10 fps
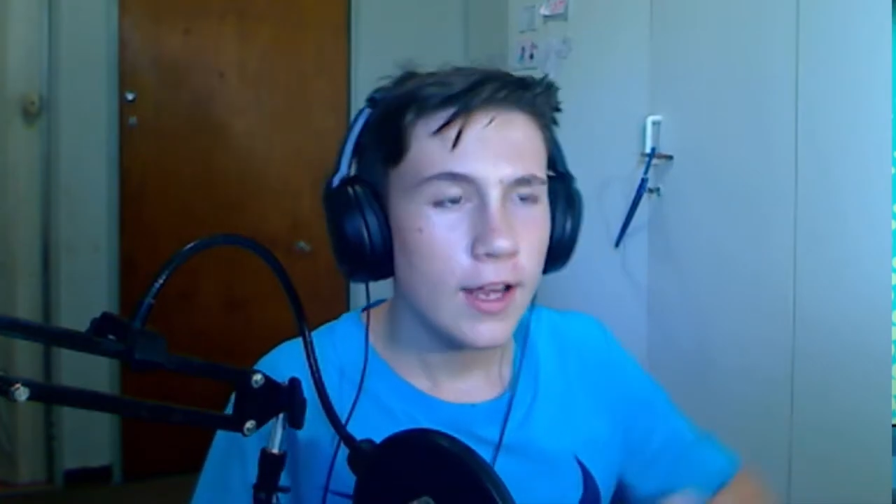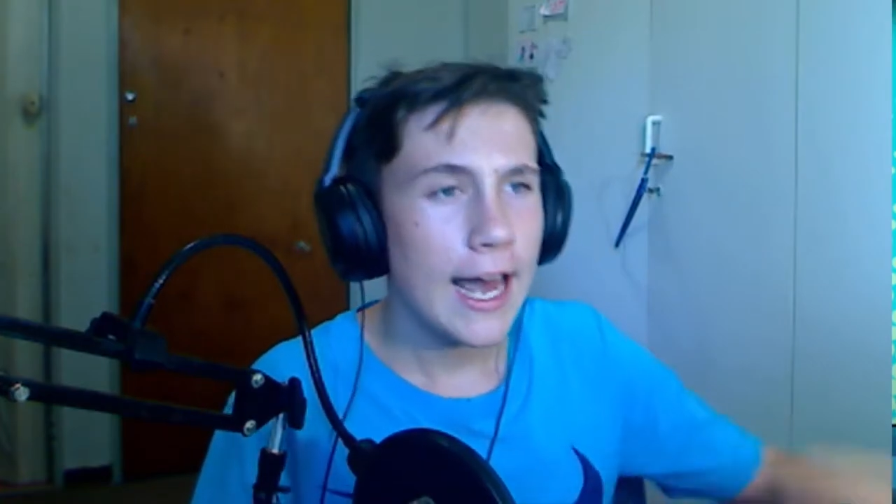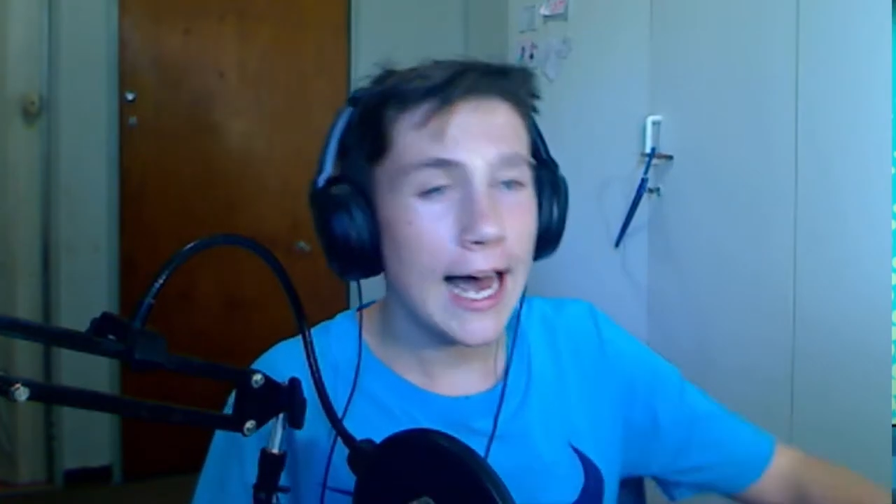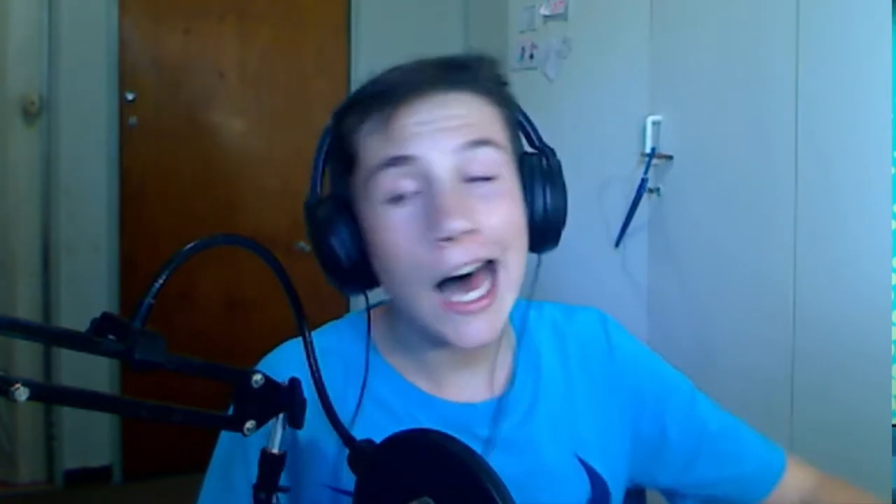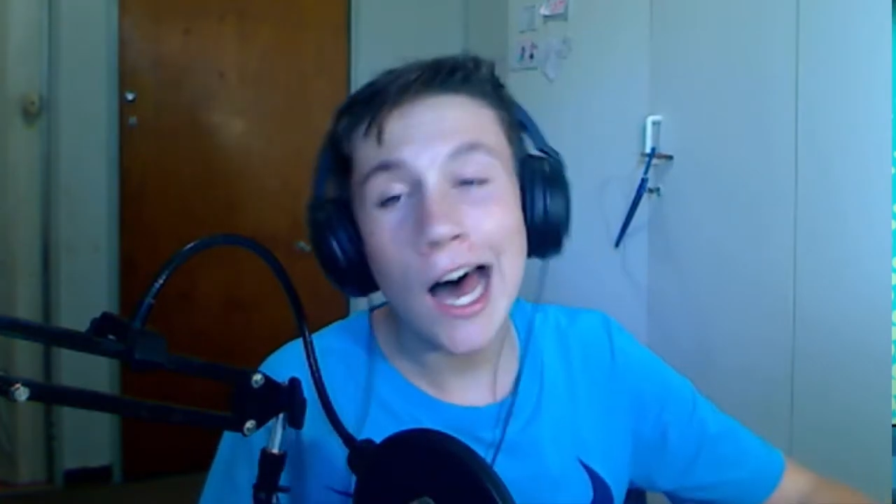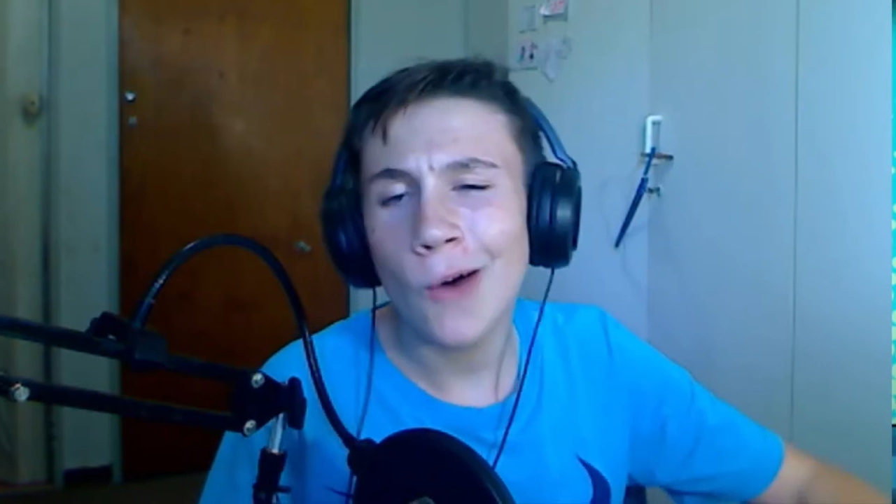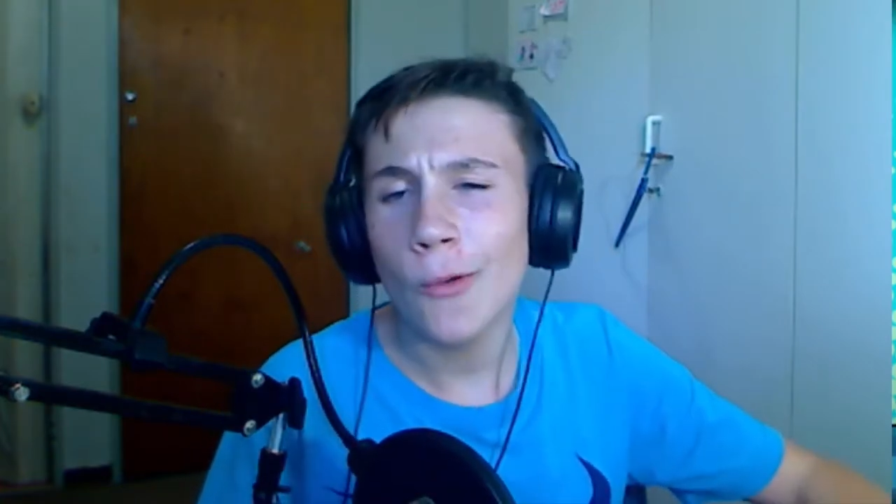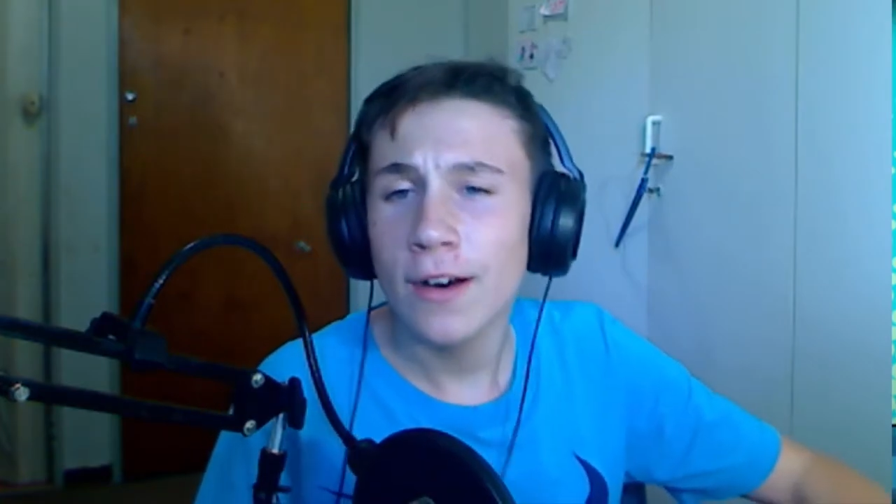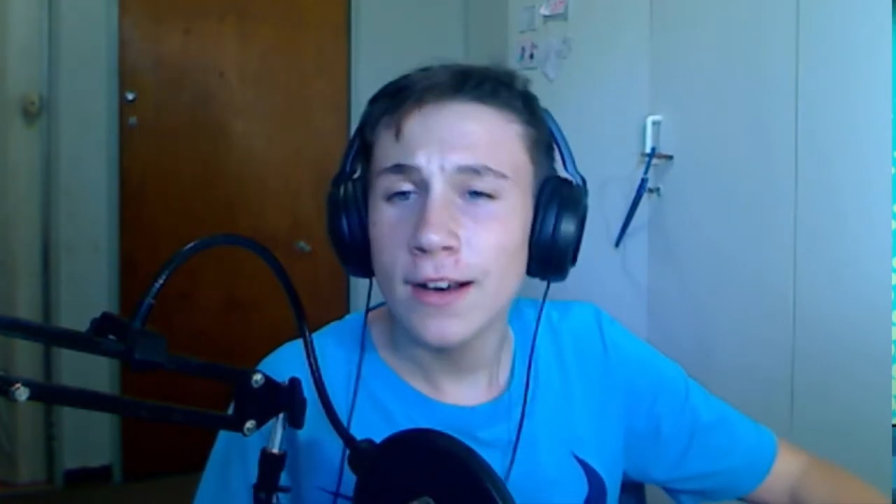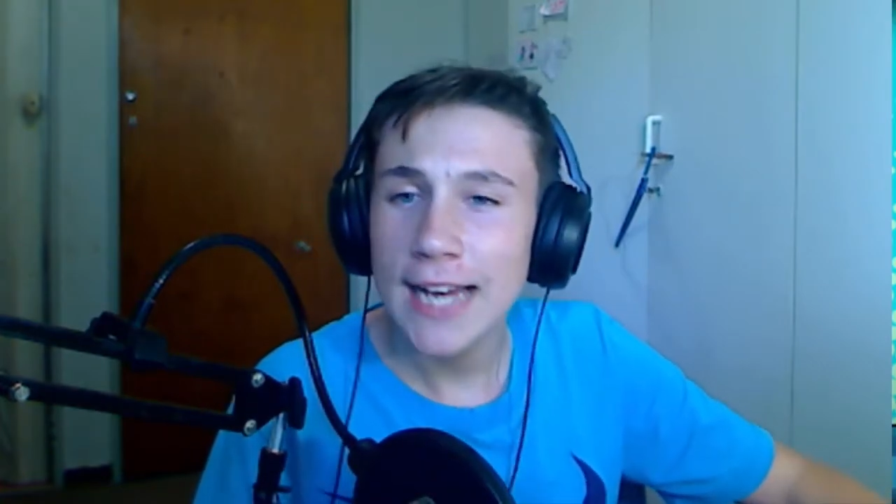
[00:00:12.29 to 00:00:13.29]
how
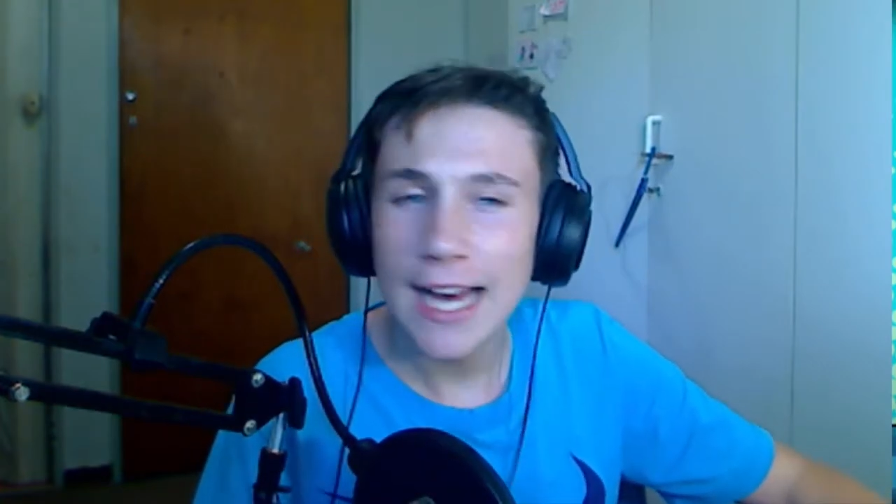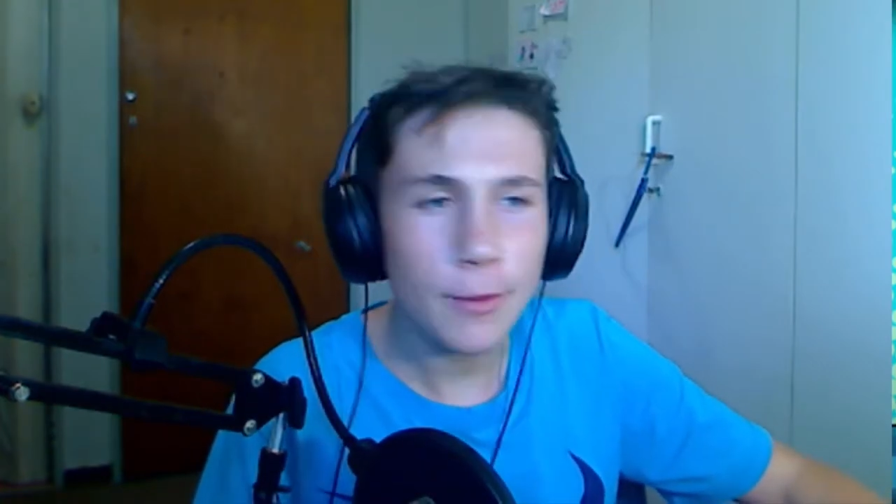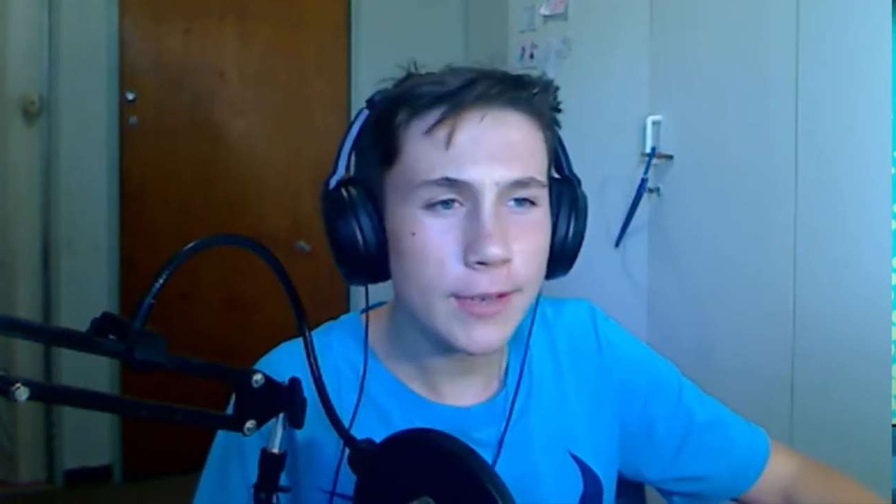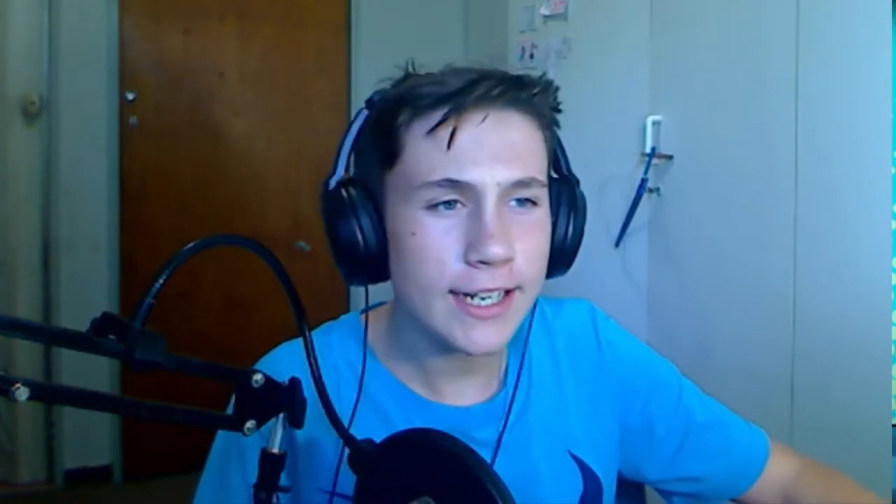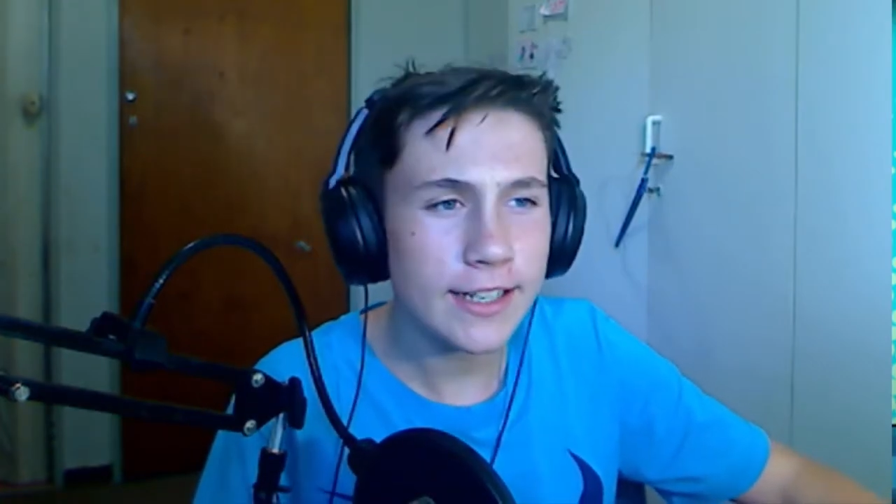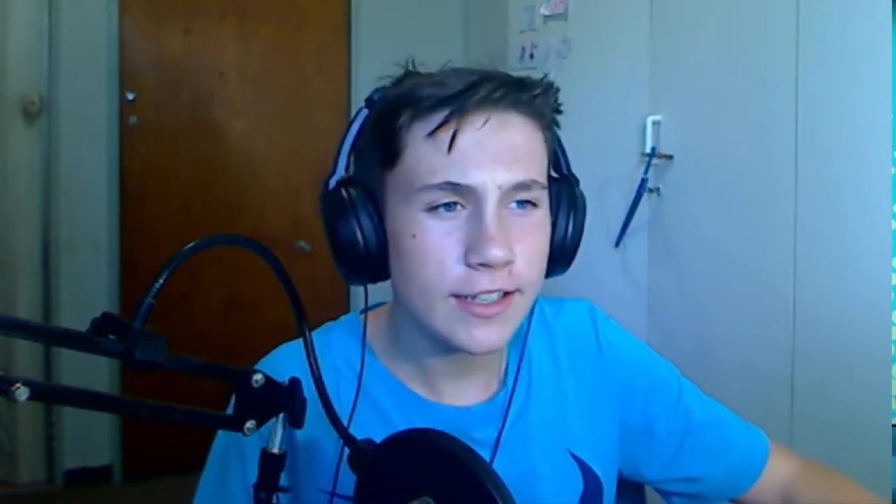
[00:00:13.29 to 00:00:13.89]
would I